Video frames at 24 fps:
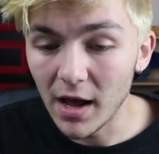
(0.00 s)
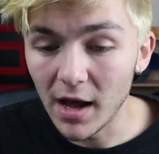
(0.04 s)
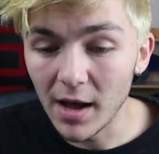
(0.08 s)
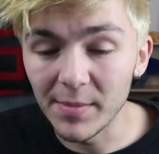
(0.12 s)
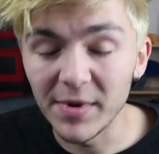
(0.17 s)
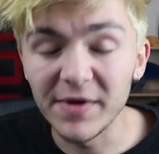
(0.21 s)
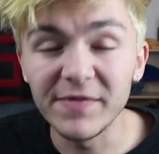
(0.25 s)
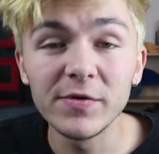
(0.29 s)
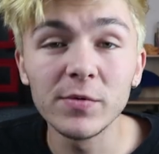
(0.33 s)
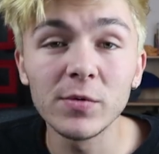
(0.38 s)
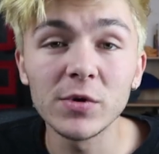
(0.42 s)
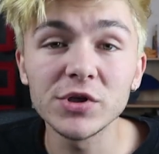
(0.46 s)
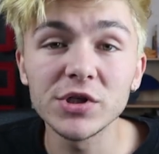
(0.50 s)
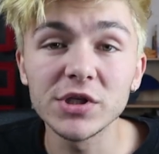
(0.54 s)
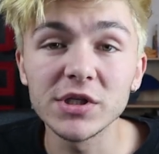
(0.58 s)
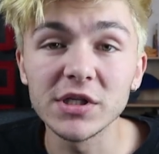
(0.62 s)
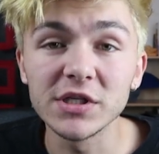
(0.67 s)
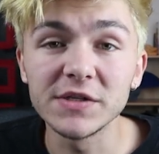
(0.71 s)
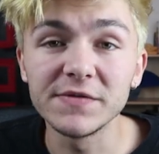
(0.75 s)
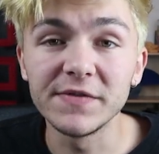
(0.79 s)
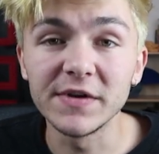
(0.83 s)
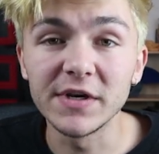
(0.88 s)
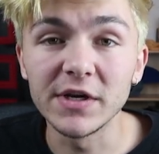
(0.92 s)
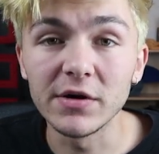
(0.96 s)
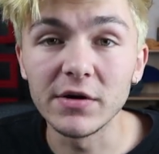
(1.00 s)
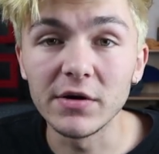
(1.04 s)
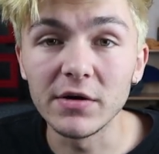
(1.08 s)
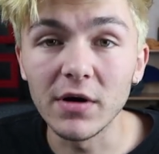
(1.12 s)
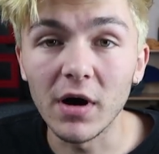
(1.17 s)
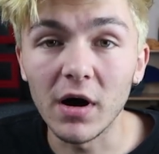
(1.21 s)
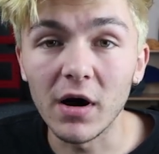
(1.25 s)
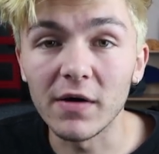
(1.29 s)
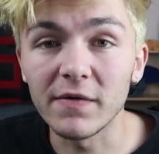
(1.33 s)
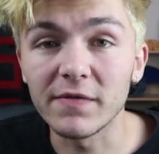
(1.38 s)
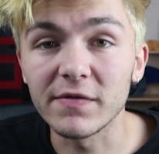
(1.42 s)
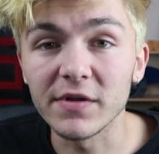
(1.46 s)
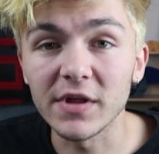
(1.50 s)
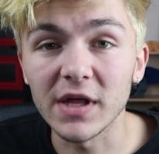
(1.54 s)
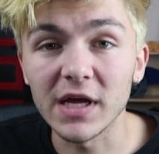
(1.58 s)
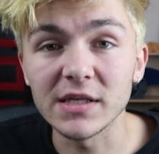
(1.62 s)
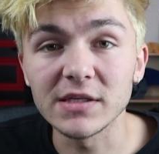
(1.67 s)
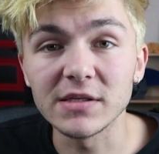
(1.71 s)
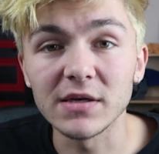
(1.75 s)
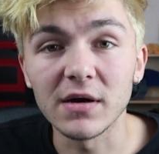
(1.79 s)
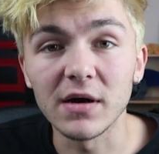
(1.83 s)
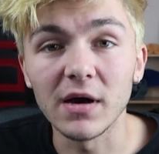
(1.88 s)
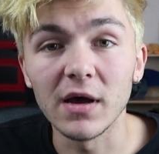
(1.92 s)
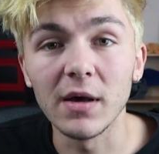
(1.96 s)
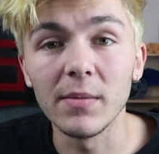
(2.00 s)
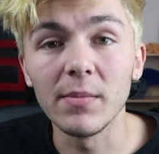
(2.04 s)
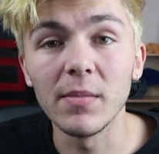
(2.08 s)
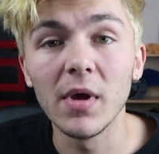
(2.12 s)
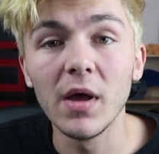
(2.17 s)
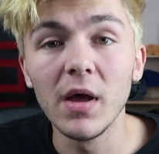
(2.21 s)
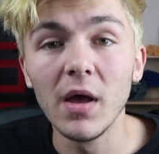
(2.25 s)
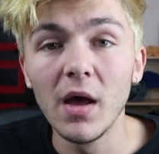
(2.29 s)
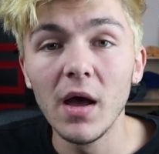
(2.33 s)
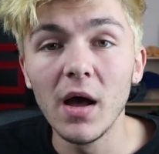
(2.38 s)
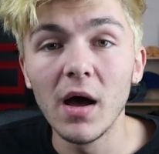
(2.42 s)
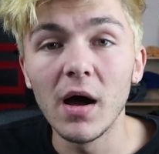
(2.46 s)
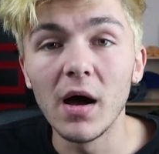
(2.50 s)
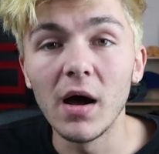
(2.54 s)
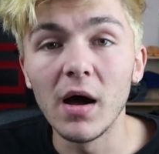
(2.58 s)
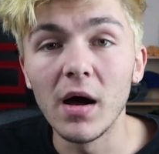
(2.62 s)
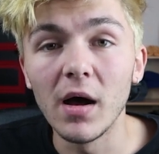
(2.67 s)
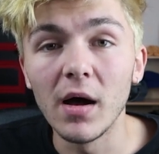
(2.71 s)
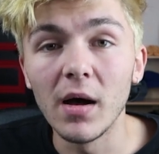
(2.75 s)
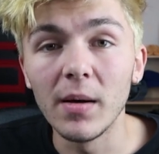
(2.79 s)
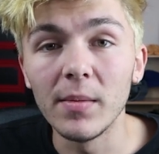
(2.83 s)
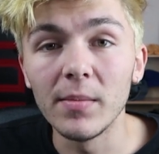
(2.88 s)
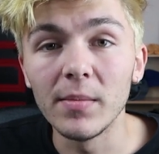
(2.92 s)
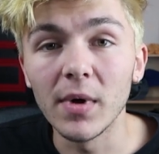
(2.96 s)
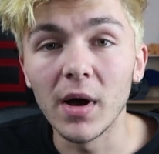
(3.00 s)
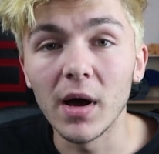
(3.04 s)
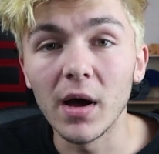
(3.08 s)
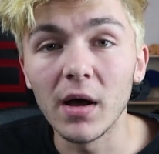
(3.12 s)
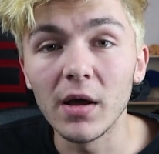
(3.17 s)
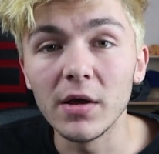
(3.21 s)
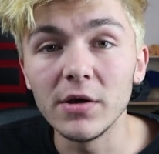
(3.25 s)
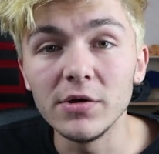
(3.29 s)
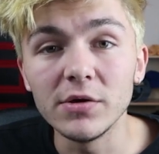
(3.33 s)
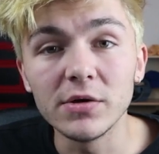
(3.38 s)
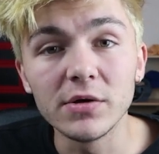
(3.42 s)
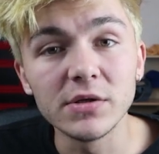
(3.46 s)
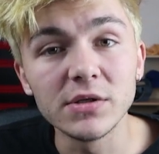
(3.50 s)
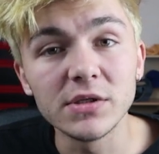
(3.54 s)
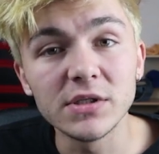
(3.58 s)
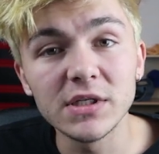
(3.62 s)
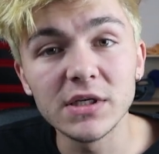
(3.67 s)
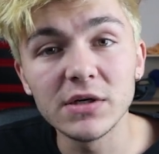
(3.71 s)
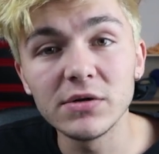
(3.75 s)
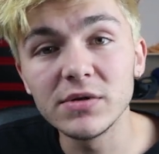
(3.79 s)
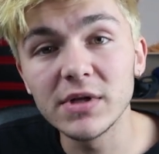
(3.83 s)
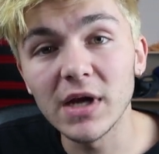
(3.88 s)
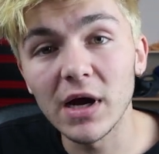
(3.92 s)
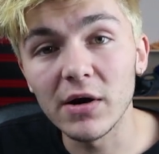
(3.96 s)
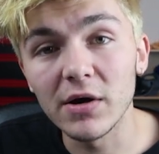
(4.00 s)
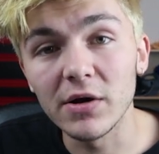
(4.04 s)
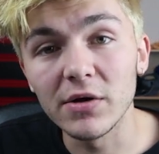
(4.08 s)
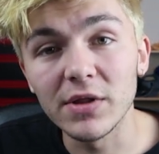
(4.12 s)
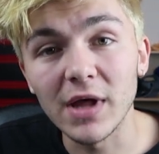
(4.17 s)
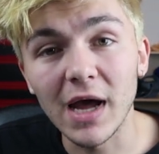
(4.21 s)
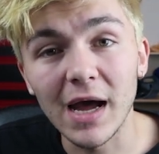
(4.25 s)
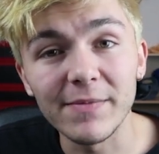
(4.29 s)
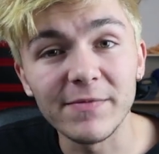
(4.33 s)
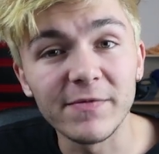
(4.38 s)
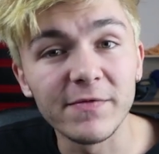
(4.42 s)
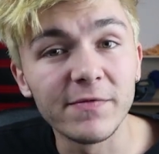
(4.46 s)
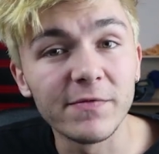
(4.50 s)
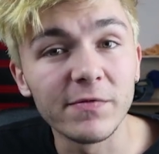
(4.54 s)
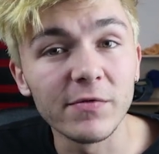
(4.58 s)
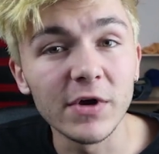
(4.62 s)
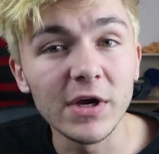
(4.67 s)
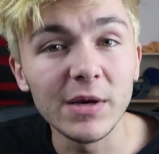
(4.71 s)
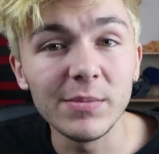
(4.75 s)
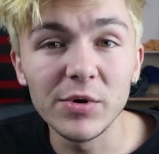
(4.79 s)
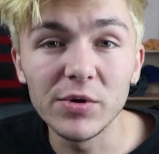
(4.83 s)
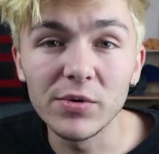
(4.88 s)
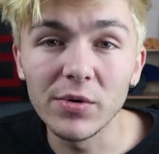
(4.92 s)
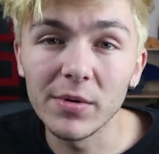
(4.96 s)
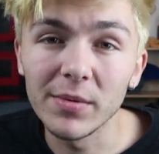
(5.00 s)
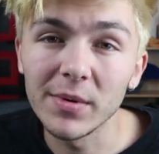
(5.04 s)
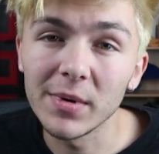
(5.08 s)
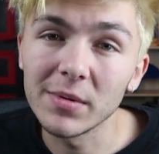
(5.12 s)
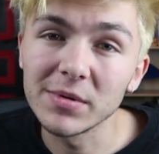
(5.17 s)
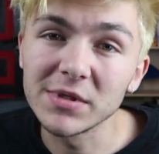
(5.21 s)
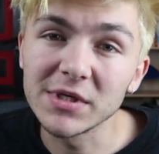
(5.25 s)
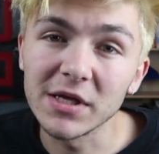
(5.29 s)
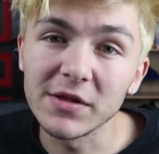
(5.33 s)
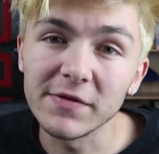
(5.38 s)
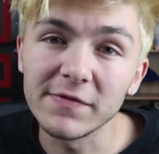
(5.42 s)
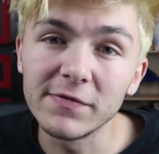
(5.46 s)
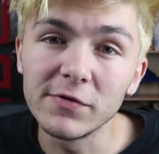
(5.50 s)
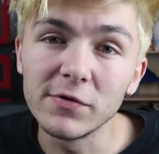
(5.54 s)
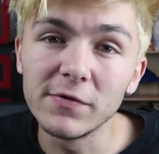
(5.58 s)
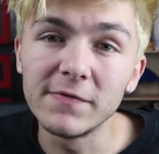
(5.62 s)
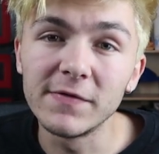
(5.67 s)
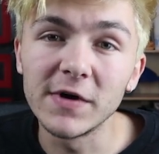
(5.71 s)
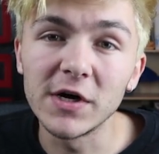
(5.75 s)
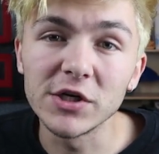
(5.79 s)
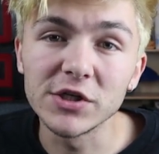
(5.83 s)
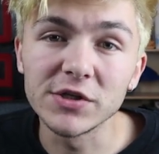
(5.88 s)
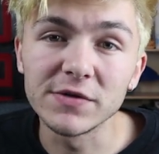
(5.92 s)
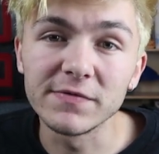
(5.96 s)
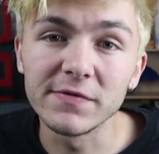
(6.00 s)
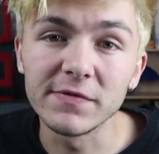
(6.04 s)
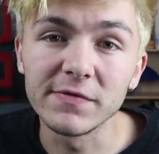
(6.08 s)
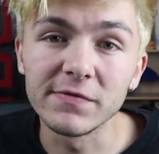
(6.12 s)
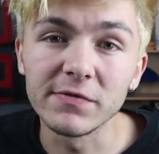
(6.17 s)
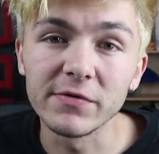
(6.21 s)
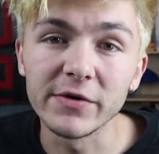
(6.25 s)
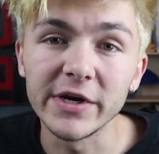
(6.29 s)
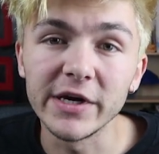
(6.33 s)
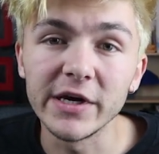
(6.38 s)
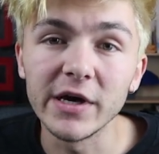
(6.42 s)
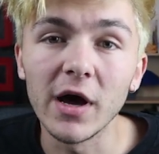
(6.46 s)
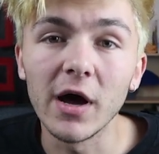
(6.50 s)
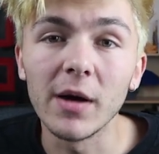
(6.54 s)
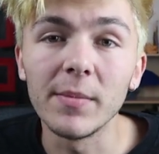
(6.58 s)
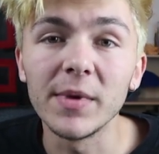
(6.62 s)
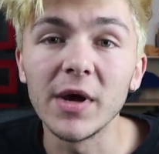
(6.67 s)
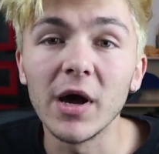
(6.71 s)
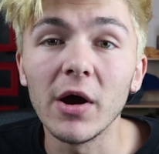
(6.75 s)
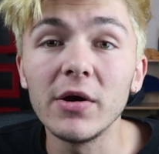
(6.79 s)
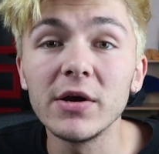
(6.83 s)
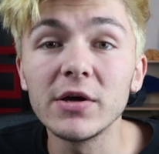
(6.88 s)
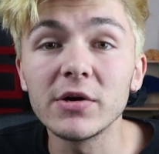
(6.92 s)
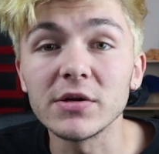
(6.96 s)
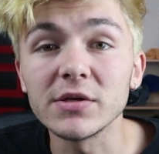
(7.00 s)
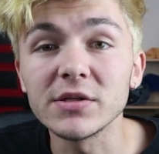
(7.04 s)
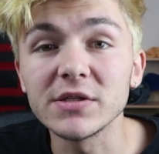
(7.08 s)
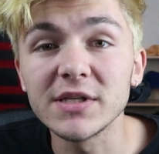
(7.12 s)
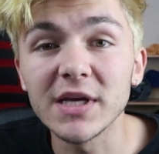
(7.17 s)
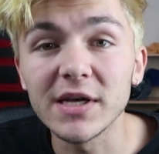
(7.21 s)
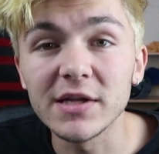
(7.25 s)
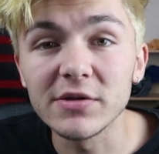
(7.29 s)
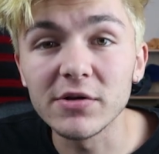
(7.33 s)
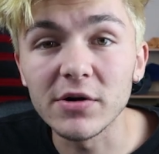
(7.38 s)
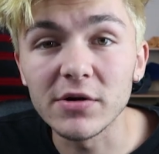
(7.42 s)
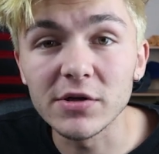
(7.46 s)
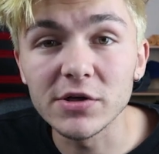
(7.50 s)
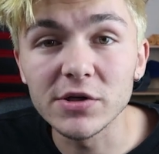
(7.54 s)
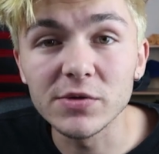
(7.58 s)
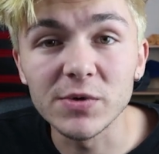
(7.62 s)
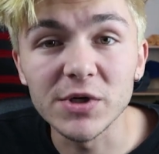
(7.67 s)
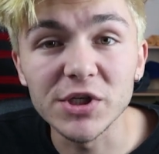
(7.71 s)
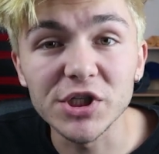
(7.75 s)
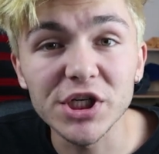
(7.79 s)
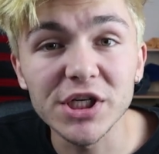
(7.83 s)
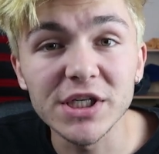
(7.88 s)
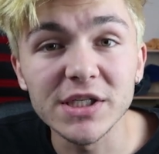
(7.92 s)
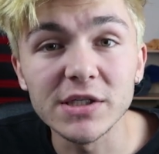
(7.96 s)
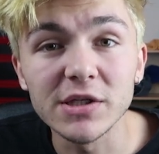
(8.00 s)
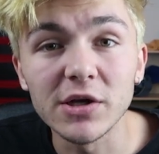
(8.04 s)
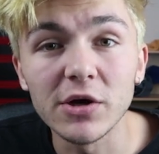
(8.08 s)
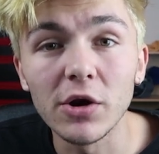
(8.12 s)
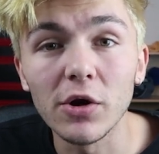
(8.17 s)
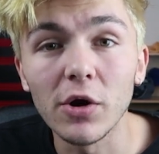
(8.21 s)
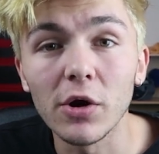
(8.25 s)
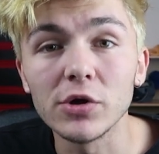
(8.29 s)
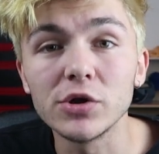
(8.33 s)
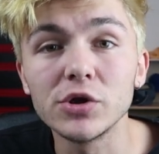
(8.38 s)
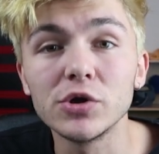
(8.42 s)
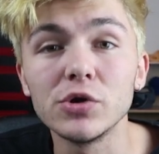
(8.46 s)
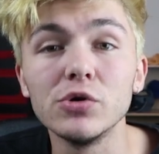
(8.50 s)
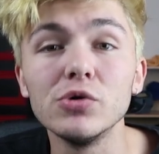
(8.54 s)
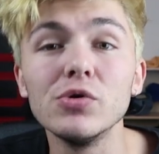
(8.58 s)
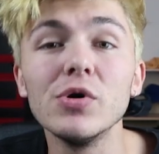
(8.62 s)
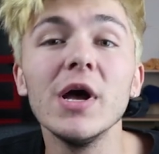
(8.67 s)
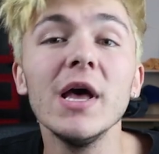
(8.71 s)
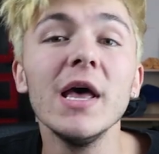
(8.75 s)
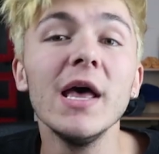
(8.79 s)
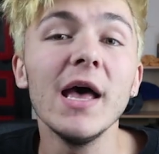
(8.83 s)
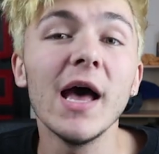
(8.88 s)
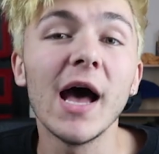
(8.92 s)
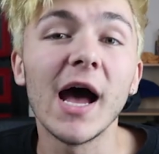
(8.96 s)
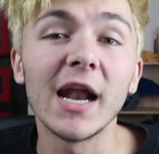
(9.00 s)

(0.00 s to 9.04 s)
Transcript: Um, if you're watching this video after that time, um, you can still download the app for free, but you won't be able to get the full version for free. Um, it only costs $10, which isn't a lot at all.